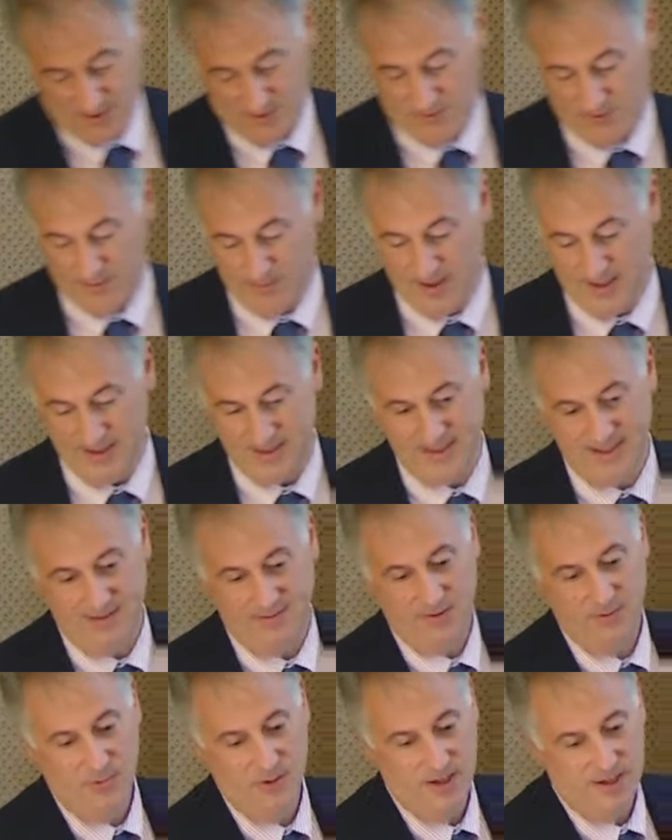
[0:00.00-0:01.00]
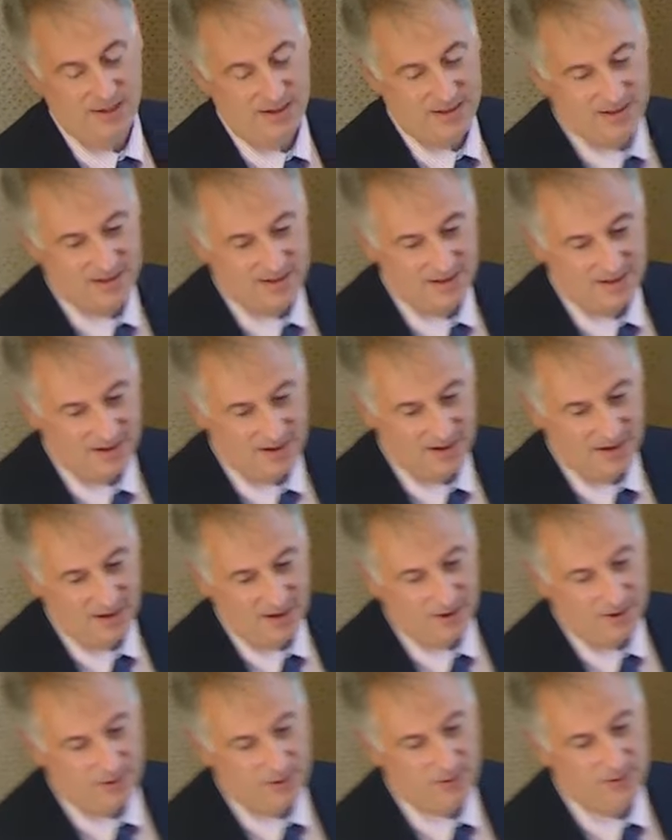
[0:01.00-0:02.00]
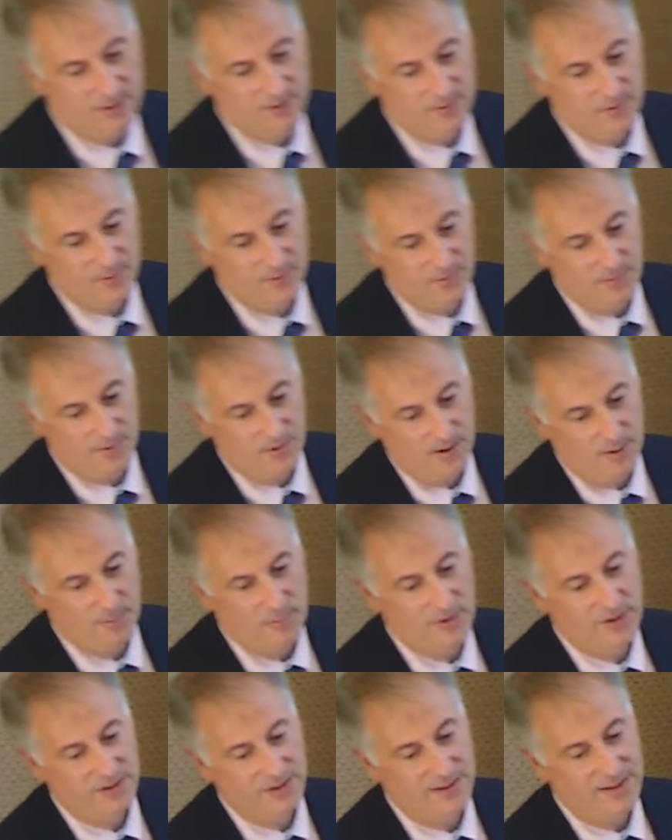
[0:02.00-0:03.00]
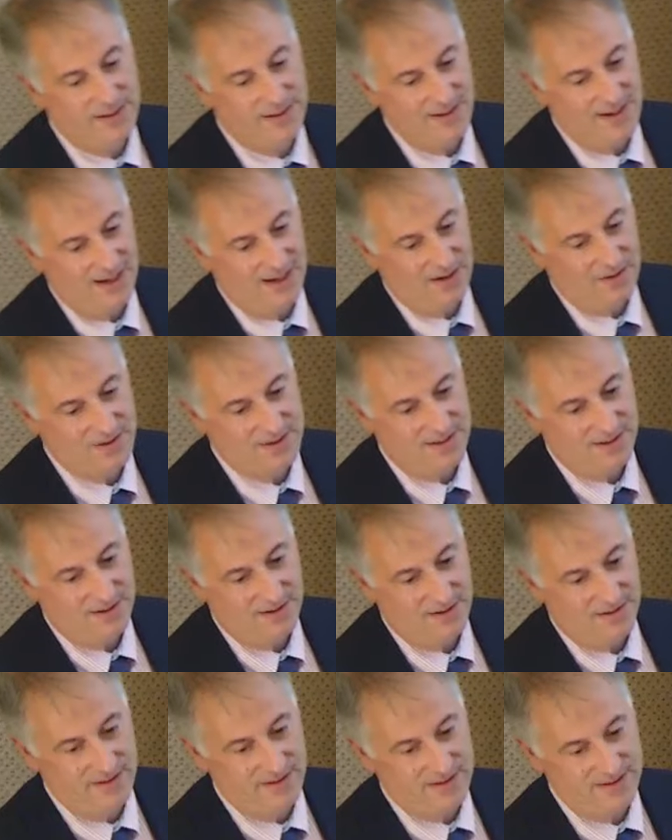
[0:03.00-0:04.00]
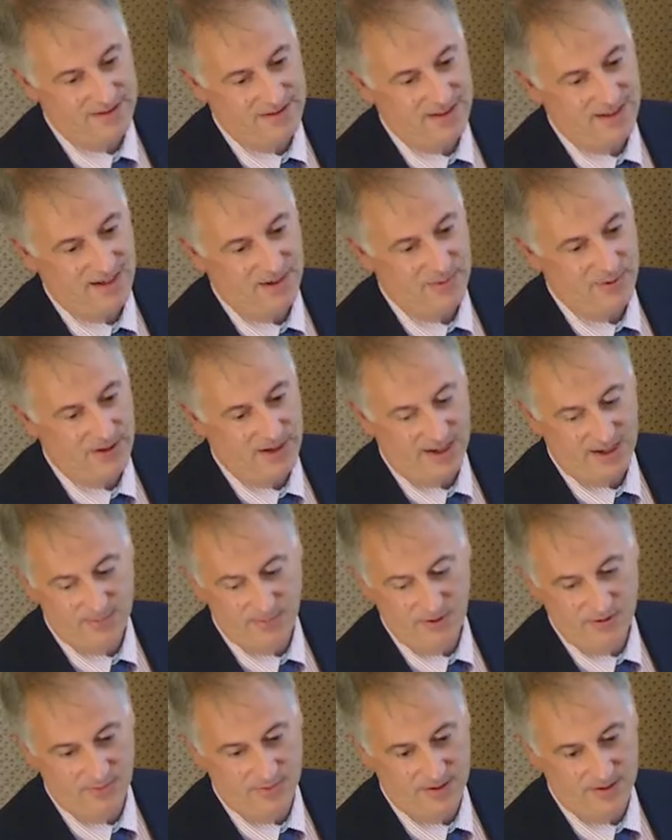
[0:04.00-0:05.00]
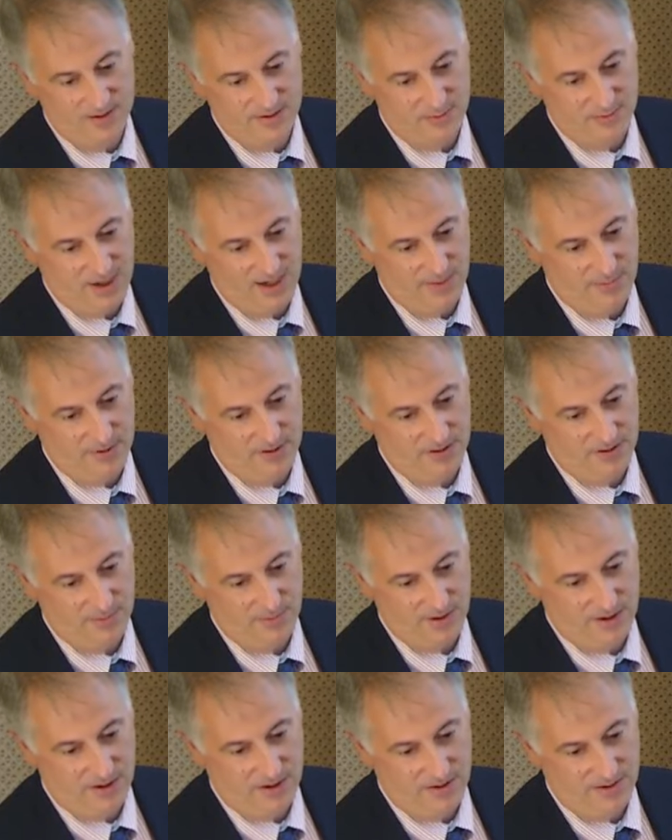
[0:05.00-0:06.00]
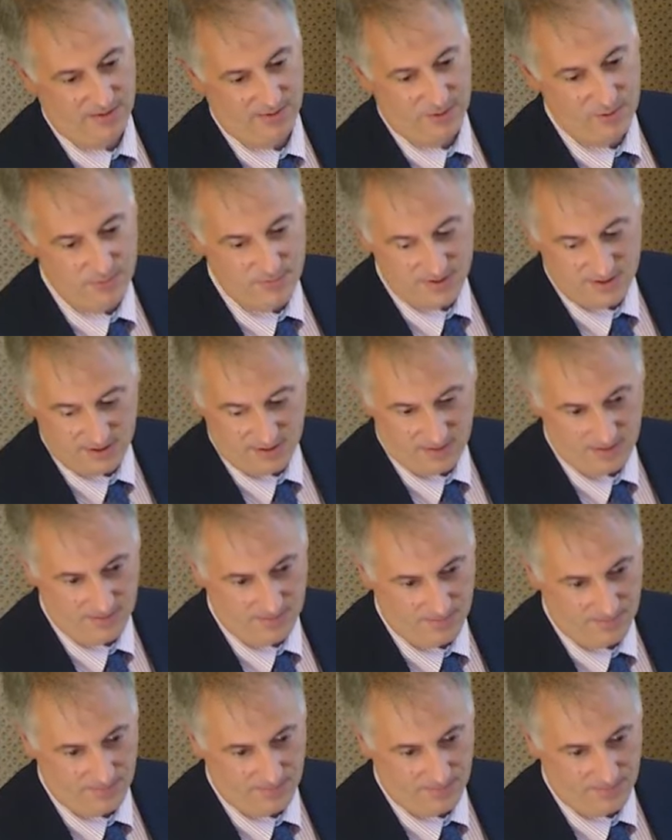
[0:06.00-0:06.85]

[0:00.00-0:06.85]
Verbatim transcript: over about seven weeks, her ability now to harness the downward eye movement to rapid command. Oops, sorry.